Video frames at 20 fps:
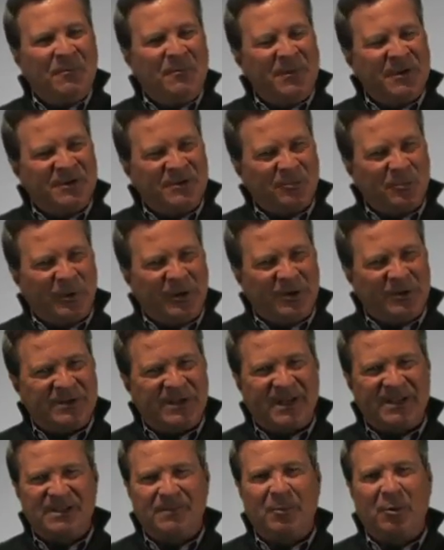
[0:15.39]
is, we use
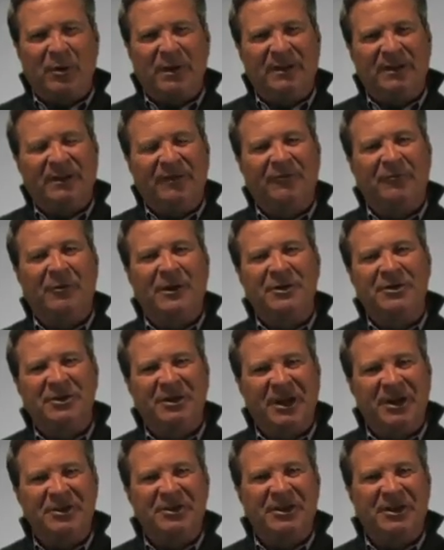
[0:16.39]
it as a point of
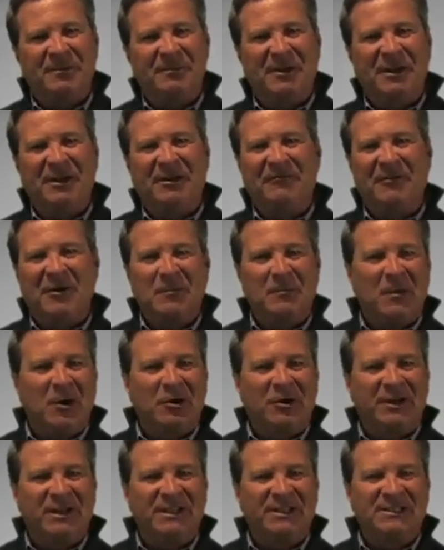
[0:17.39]
differentiation in many of our
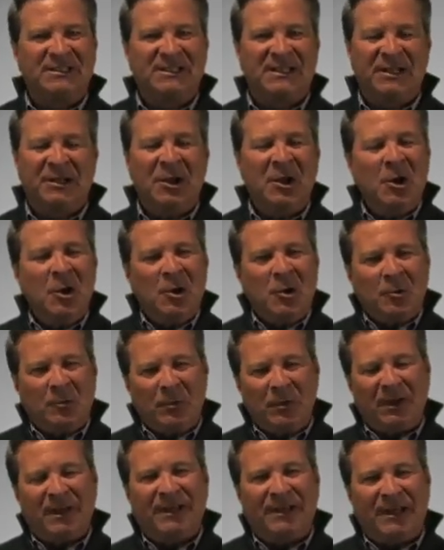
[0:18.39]
markets, and it
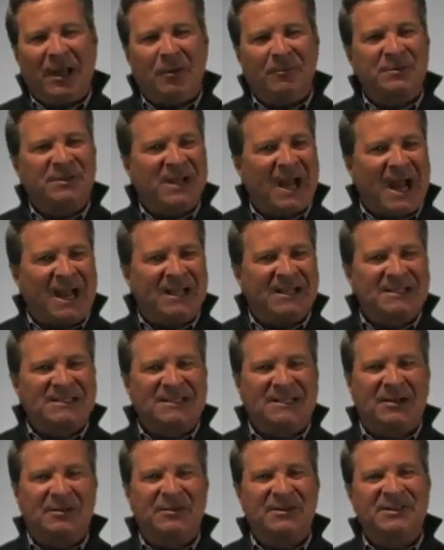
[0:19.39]
really helps guide us
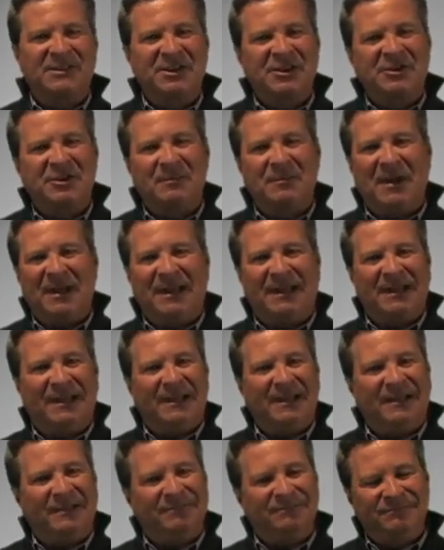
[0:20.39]
in our decision
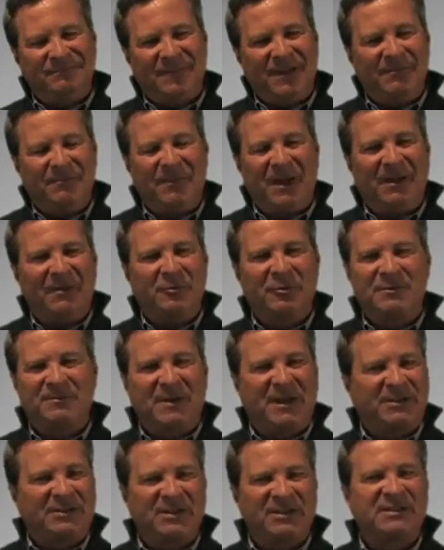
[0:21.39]
making and, in many
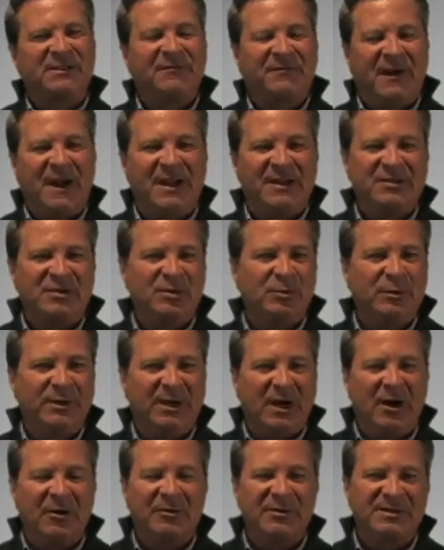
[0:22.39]
respects, just defines who we
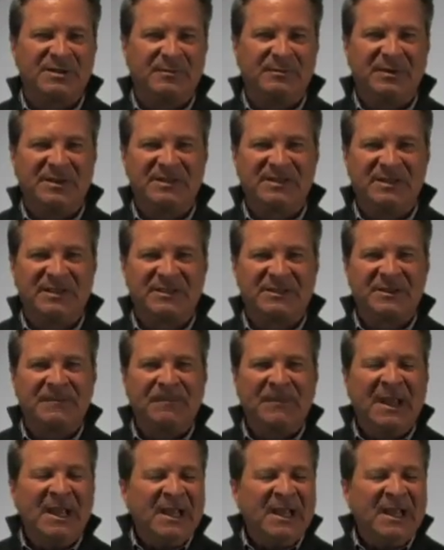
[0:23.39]
are as a business.